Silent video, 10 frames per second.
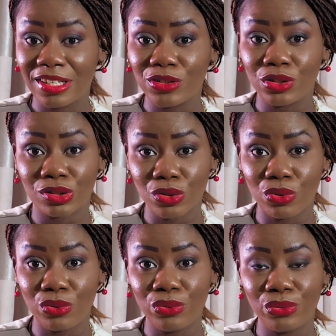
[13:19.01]

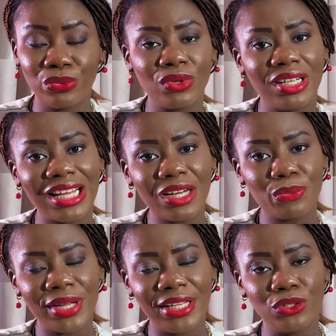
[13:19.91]
So that
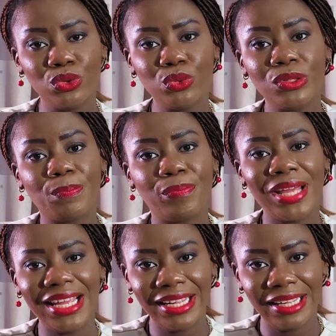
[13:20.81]
way you would
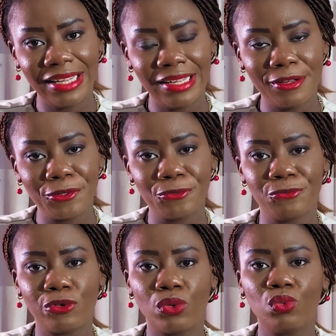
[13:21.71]
pay
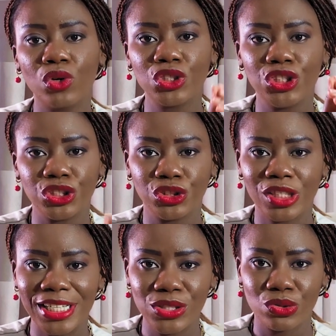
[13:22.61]
for what you're
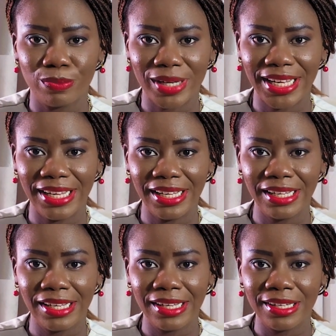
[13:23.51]
trying to buy.
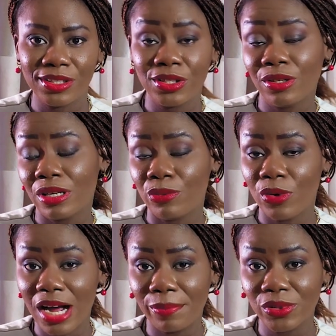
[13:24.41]
What
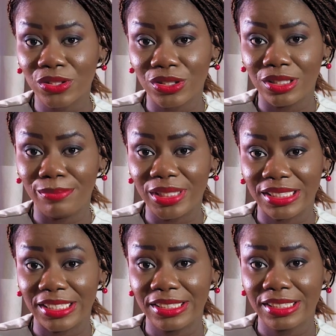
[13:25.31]
happens to the
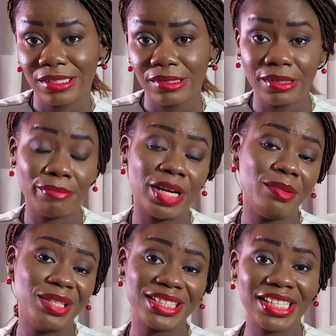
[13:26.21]
business? My
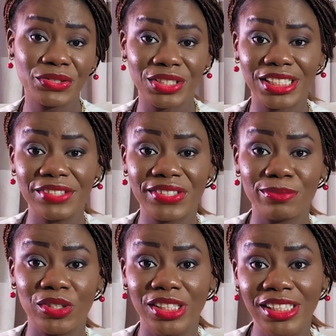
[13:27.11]
business receives
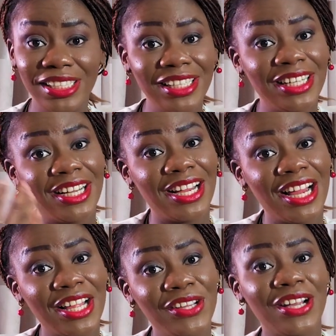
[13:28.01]
money
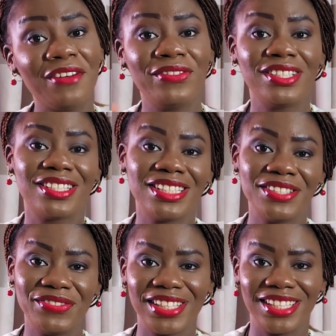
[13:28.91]
and you have the
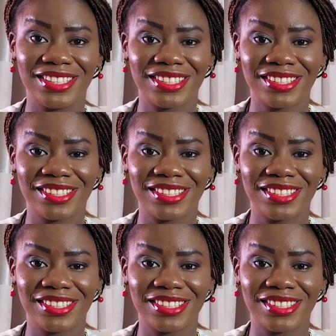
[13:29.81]
certificate.